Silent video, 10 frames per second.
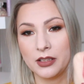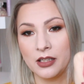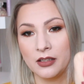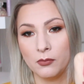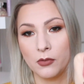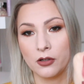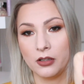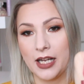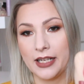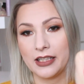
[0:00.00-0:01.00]
bit
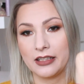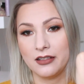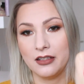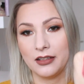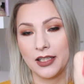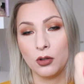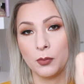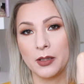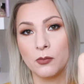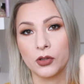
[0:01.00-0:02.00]
more light and a little
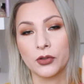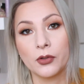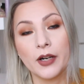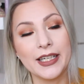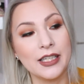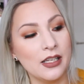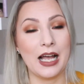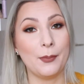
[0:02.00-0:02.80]
bit more red.